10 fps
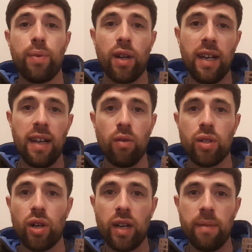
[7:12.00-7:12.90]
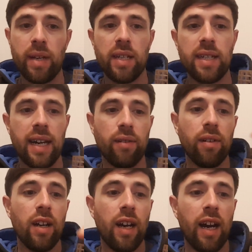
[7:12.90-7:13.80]
putting little tiny bits
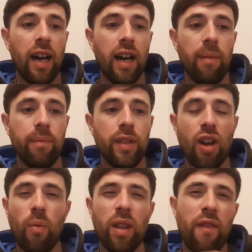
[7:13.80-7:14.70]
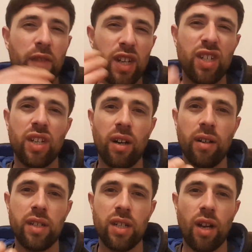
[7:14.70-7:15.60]
out. You know, when the fish
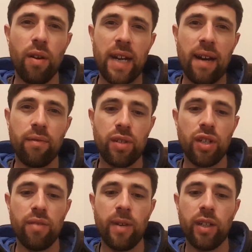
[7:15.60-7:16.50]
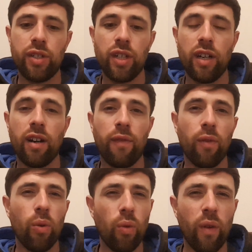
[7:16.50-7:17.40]
started to slow down too much, I
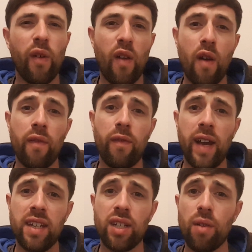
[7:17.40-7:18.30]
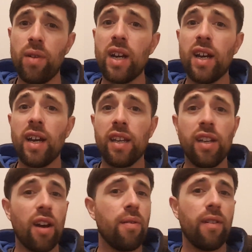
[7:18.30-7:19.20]
thought, oh, have I overfed? So, you
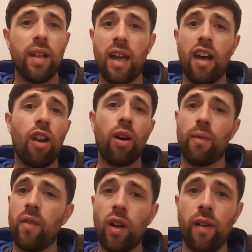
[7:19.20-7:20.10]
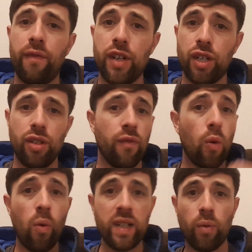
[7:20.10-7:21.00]
know, like with a lot of fishing, you
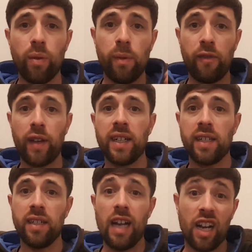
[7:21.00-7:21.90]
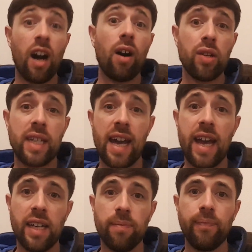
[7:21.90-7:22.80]
always want to be thinking a cast
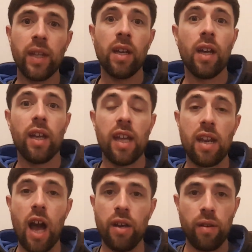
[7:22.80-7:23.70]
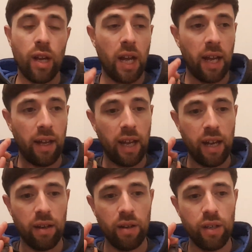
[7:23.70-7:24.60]
ahead, and
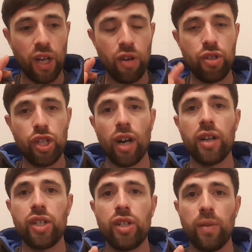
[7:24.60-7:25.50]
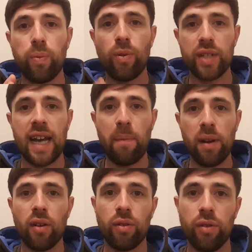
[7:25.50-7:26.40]
you know, judge what's
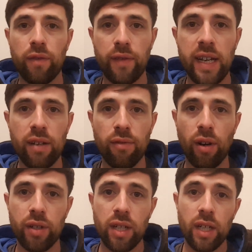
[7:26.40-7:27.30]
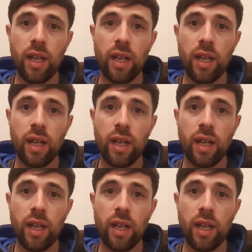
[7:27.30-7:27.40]
happening on your feeder rod